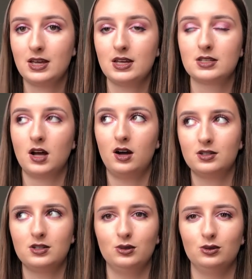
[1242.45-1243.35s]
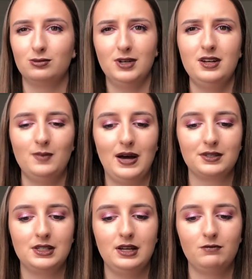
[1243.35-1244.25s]
it gets articles written
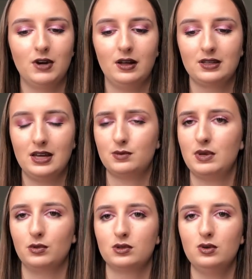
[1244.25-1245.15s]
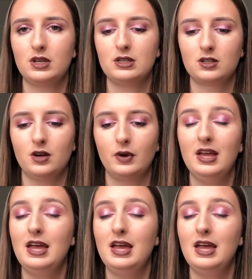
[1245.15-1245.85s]
about it and gets people talking. So